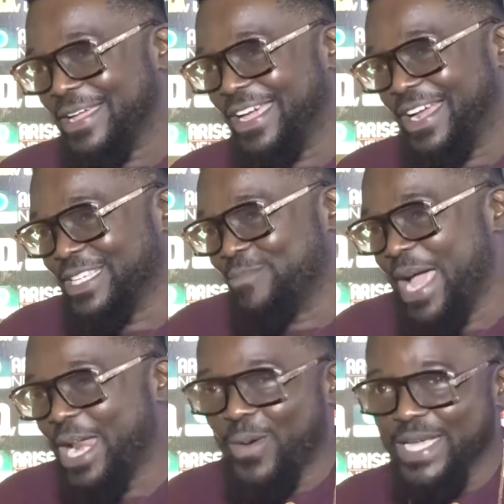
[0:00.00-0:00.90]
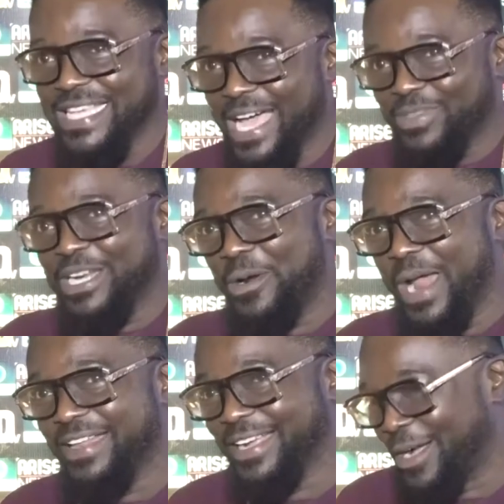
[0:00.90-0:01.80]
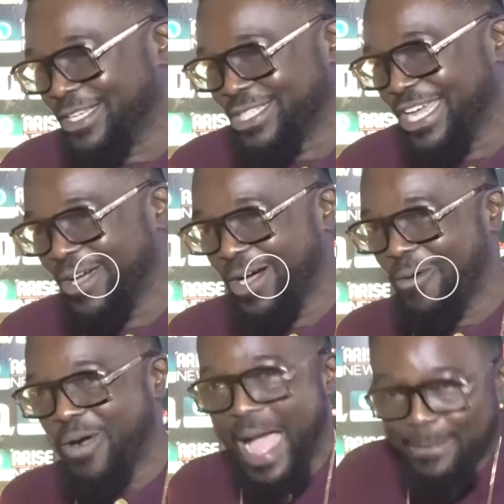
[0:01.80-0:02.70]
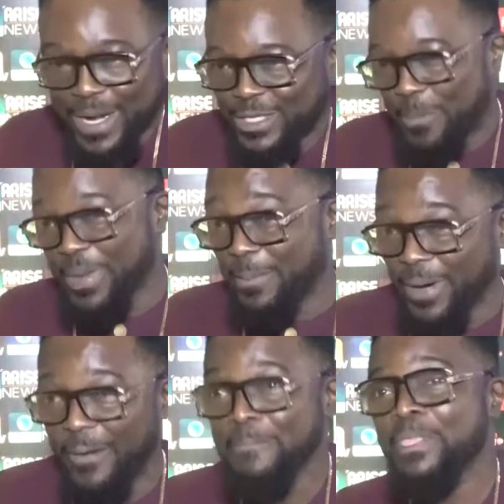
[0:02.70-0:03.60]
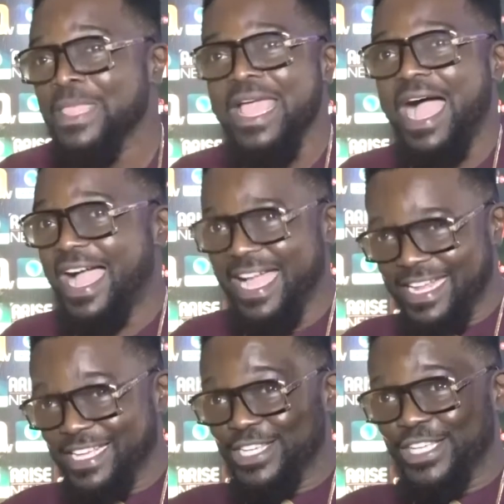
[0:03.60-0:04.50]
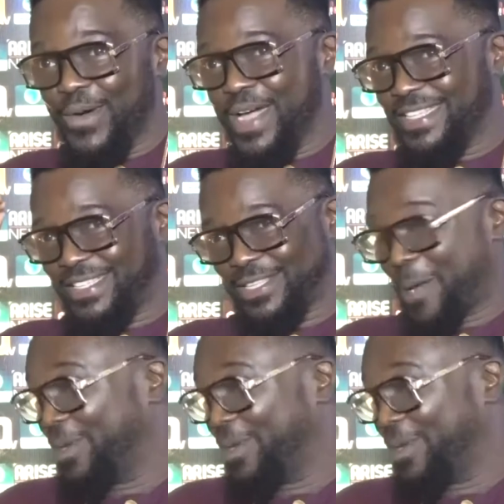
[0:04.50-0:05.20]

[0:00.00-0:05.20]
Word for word: It doesn't matter what's happening around the country or happening to people. Her energy is always top